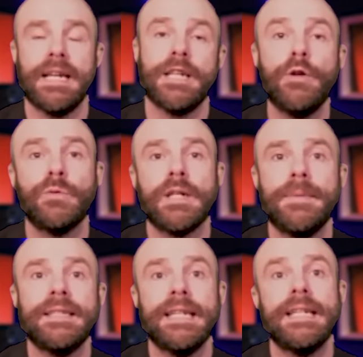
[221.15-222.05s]
And guys, I always
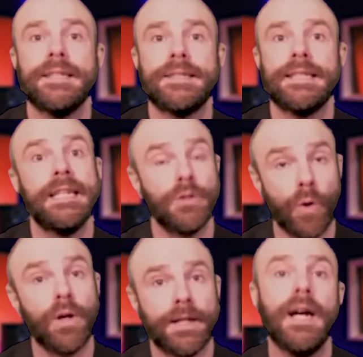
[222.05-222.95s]
recommend getting the seeds
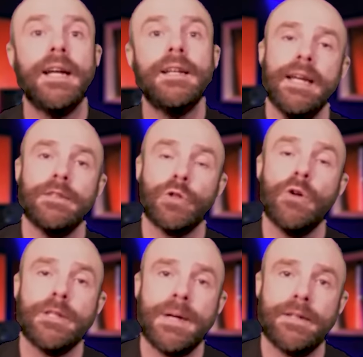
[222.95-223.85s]
or a cut and
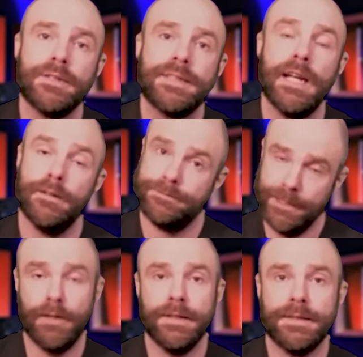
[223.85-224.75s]
growing them out yourself. You
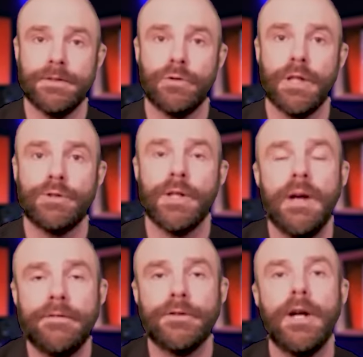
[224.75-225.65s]
know, this is a grow show
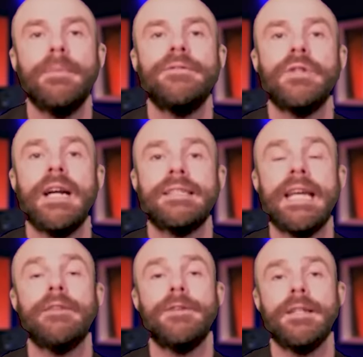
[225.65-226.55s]
after all. But if you guys
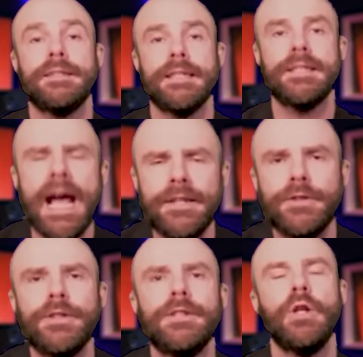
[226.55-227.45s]
can't find the seeds,
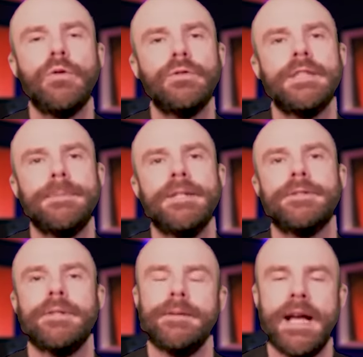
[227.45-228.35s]
ask your local
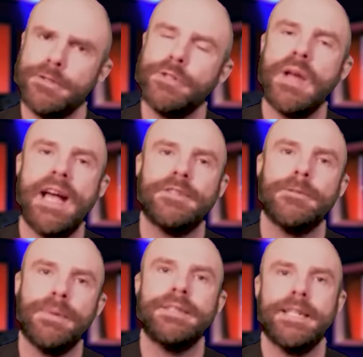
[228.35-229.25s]
dispensary. Make sure you ask
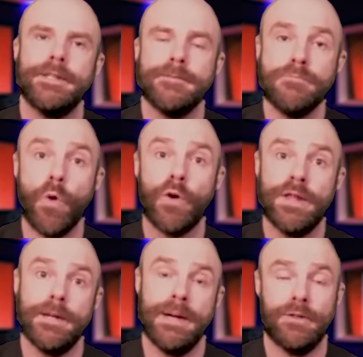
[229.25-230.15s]
your bud tender more
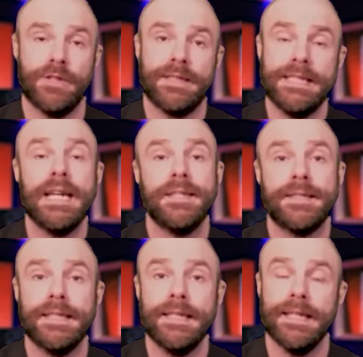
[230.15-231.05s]
than about just
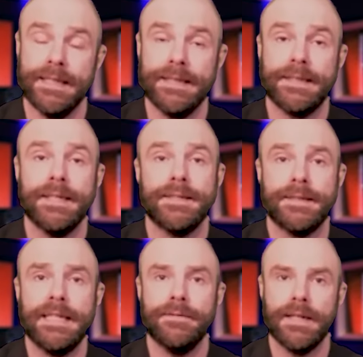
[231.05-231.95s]
THC and indica and
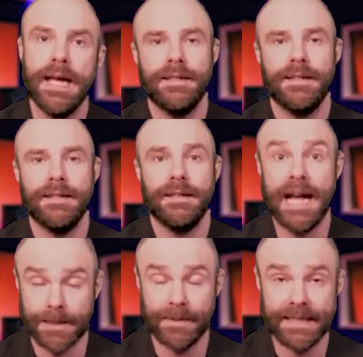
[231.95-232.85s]
sativa.
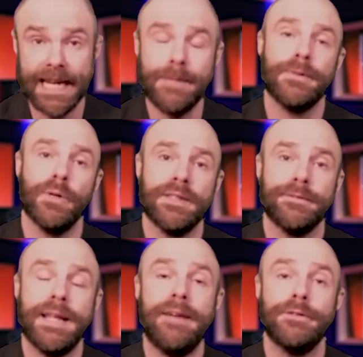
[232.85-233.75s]
Ask about the cannabinoids,
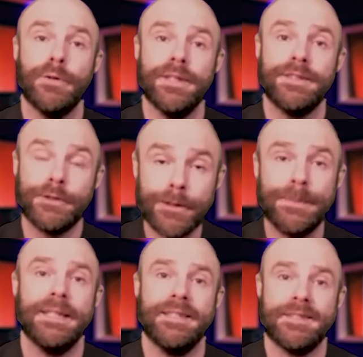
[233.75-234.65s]
the flavonoids, the
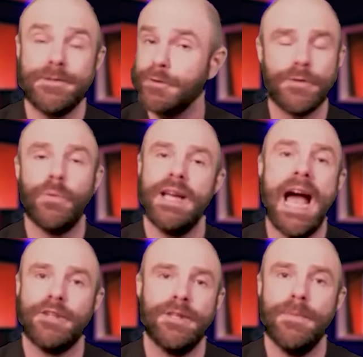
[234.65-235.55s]
terpenes. Those are what
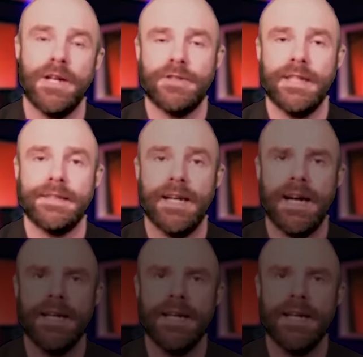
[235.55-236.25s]
actually modulate the